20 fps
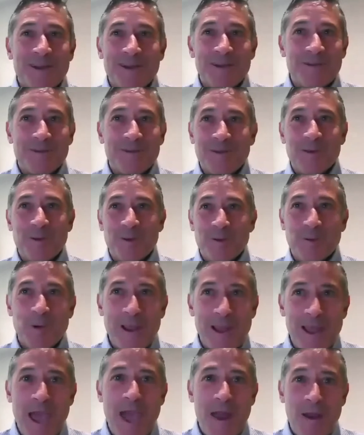not going to dilute
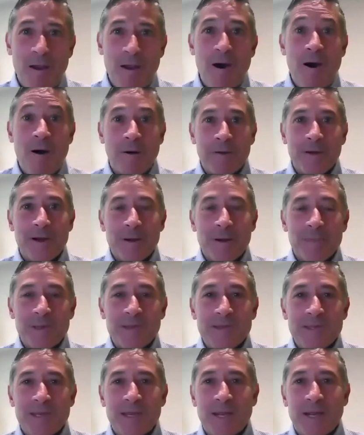away at all, and you're going to be
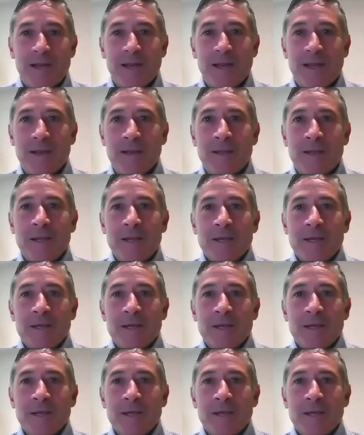sitting in it.